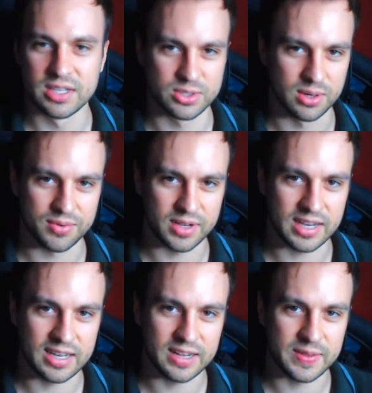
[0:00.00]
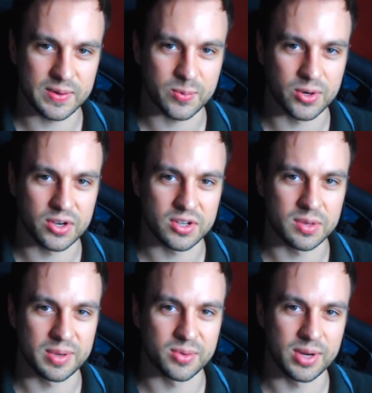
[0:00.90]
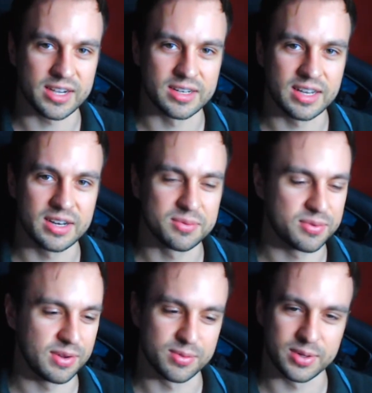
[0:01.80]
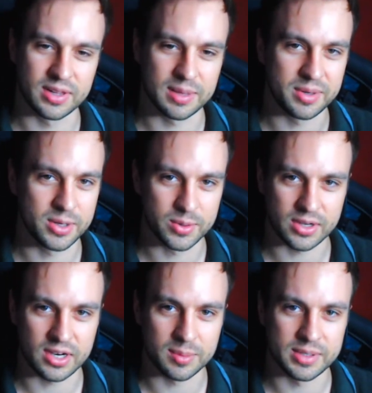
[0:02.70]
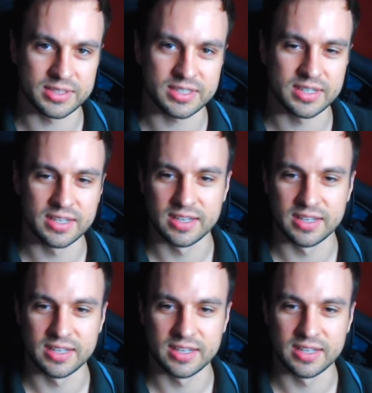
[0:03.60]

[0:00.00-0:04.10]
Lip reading: So if I get anything wrong about React Native, feel free to let me know in the comments.